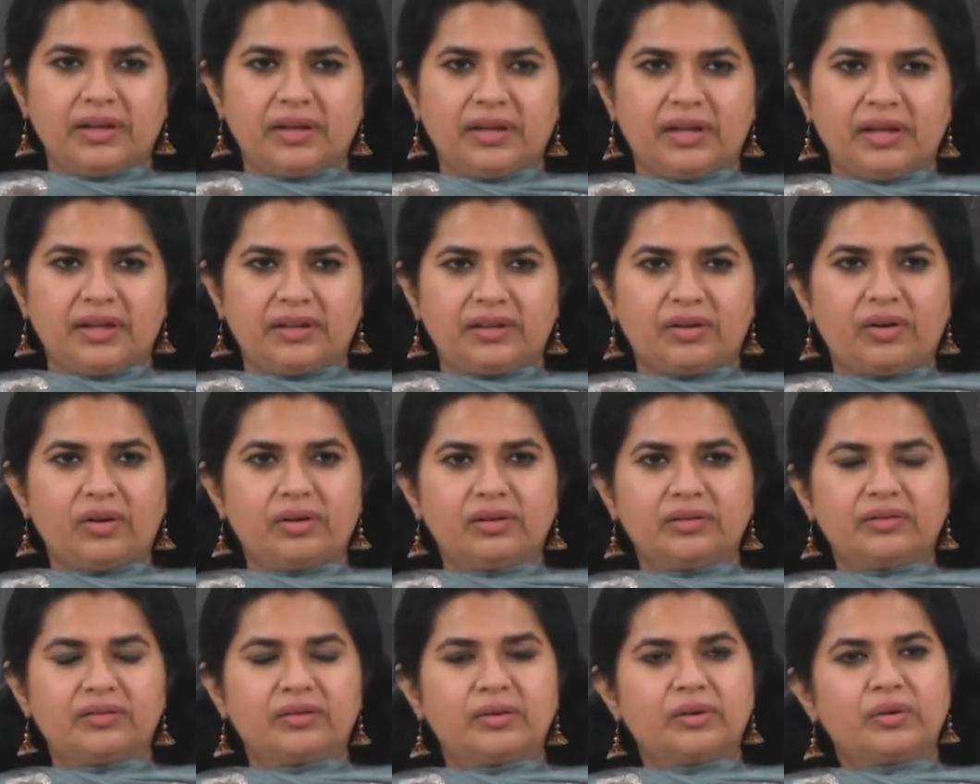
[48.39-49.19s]
and
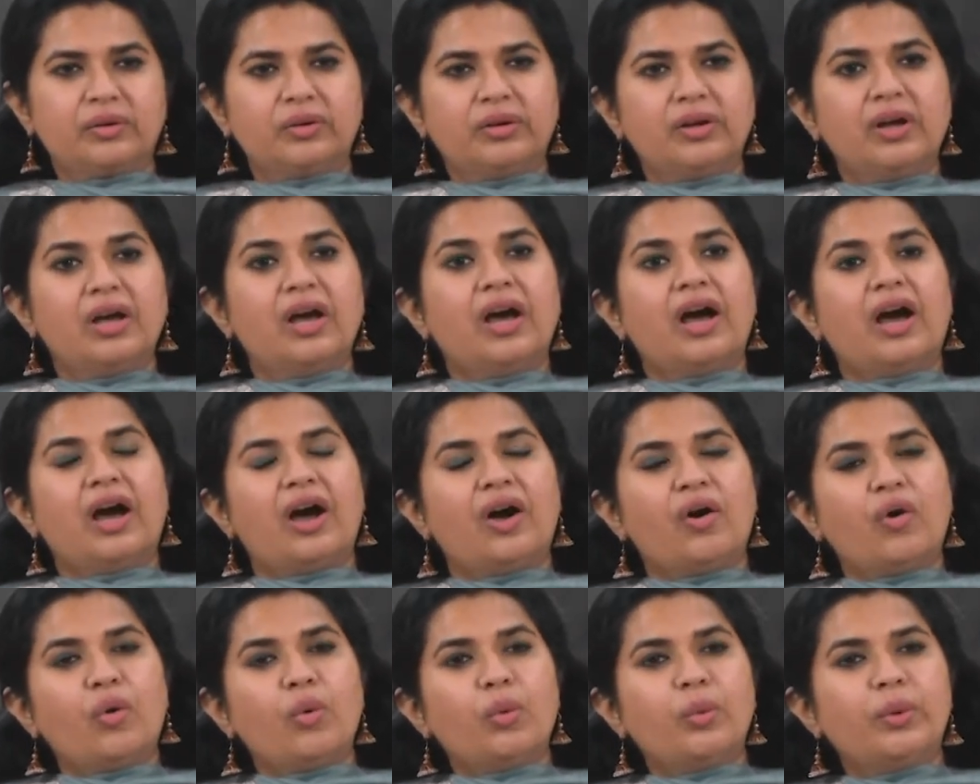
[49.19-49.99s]
also
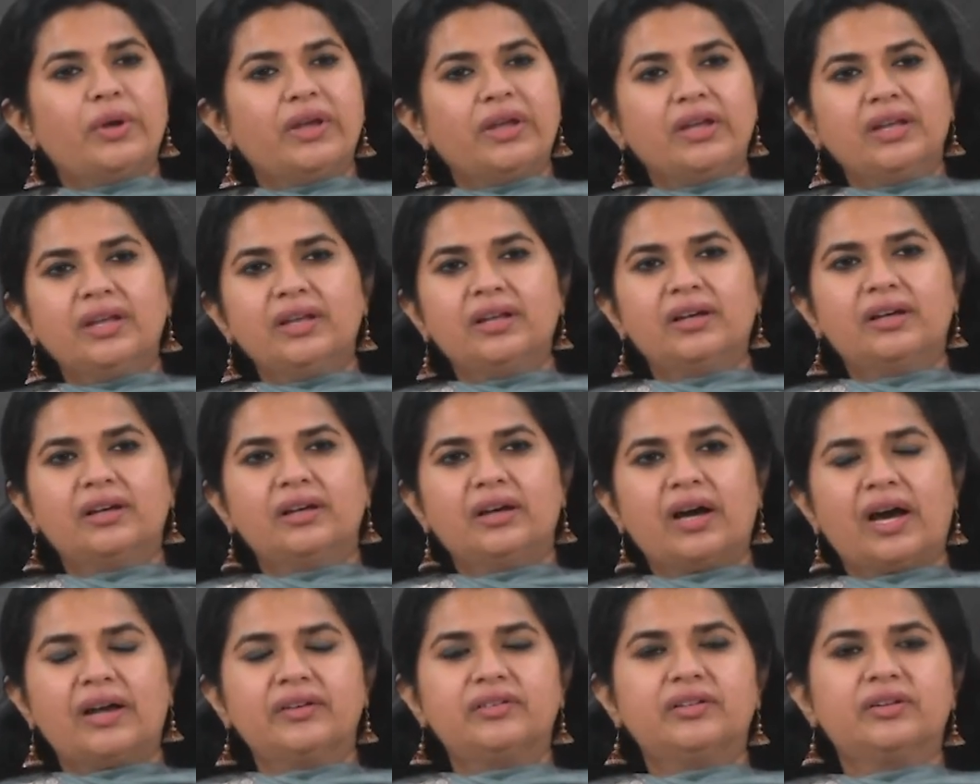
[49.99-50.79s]
how we
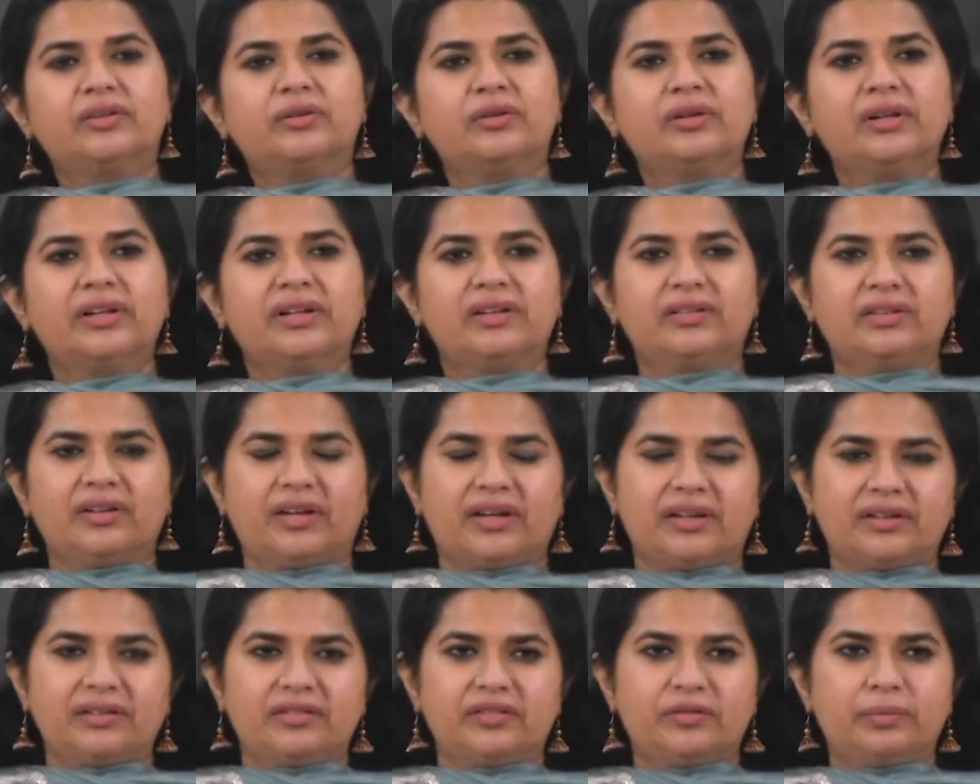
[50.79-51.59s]
articulate
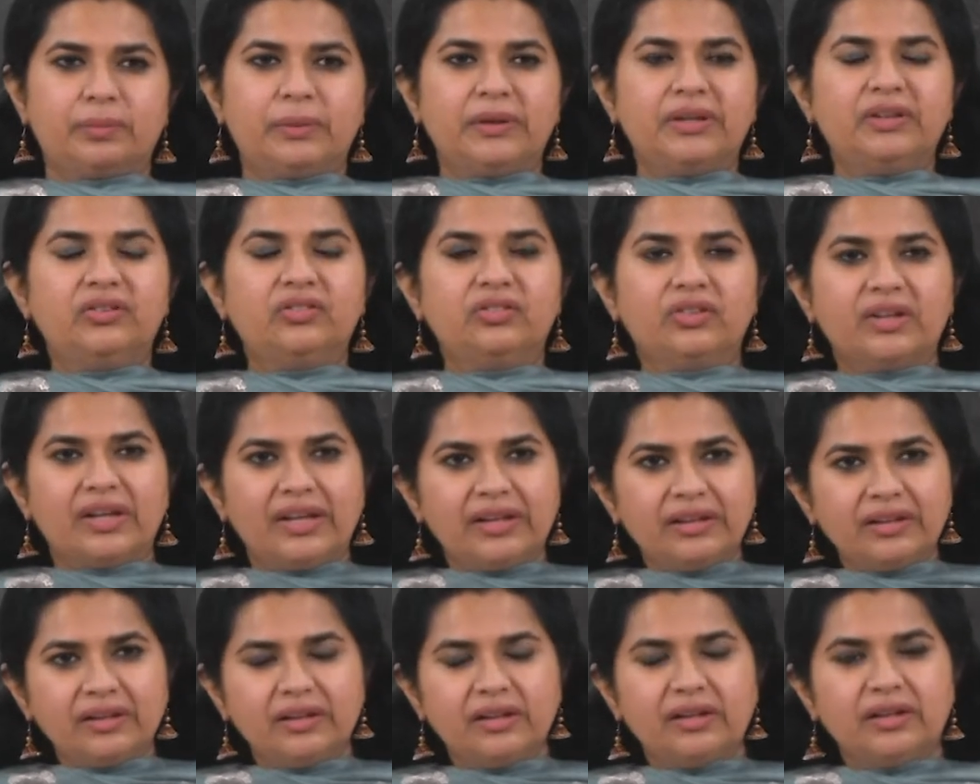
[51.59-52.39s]
our speech
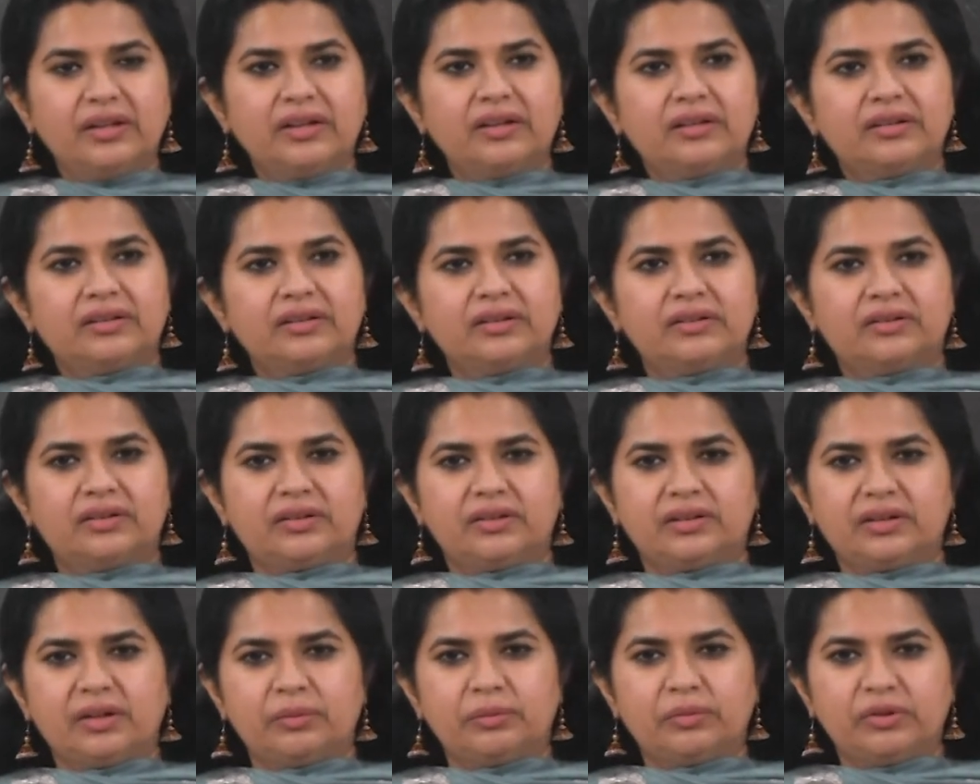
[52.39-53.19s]
and
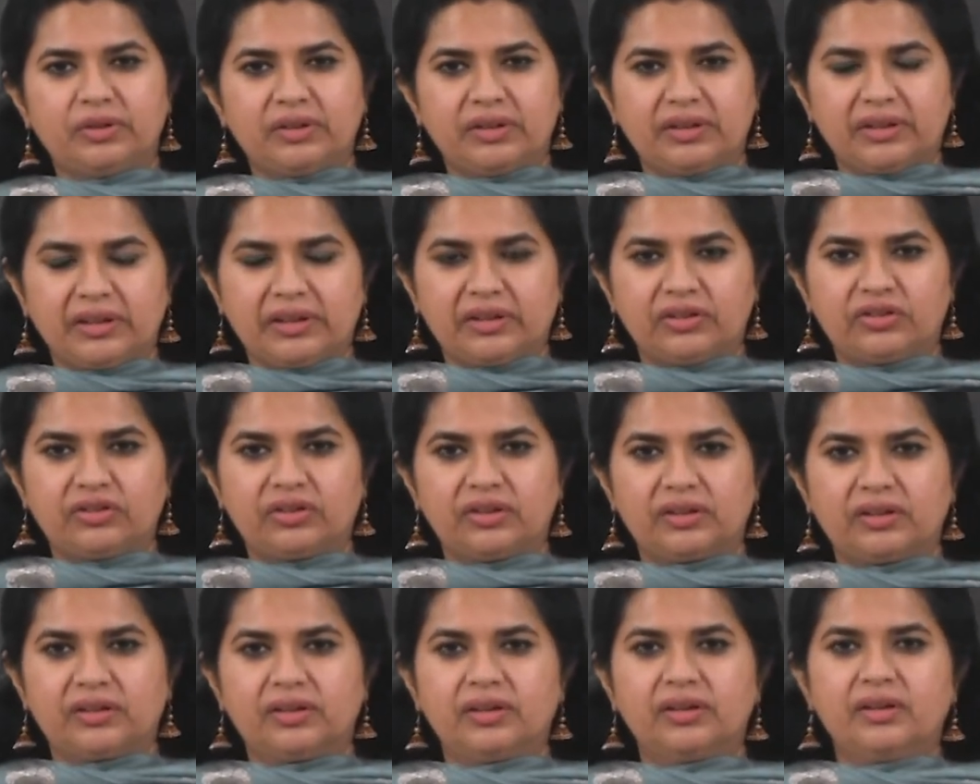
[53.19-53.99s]
written
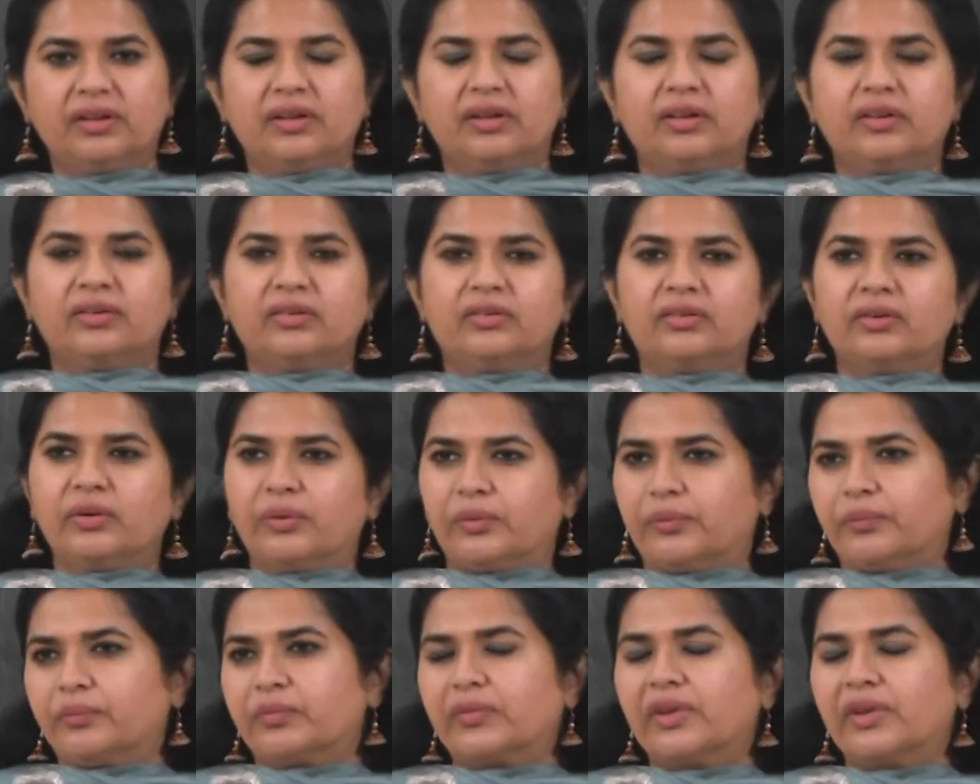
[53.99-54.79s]
communication. So,